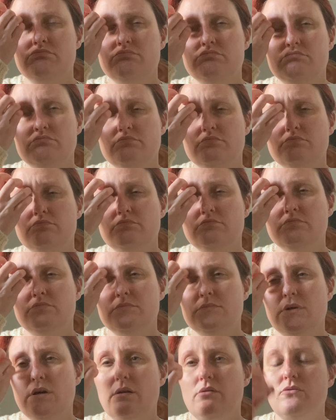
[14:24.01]
I
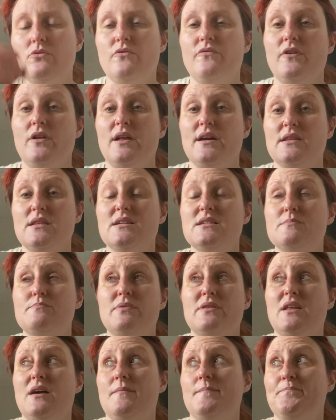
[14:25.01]
don't know if I like this,
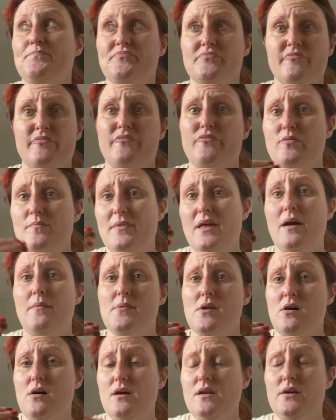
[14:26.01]
but then from
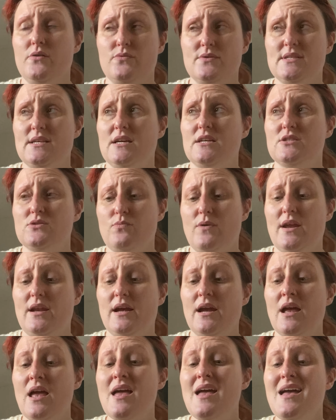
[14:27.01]
then on, it was like
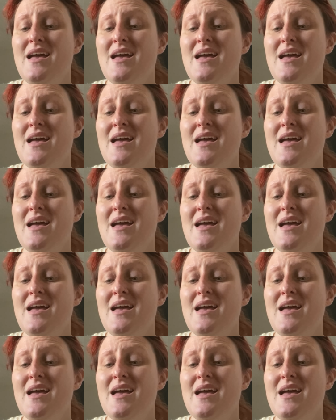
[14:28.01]
sweating.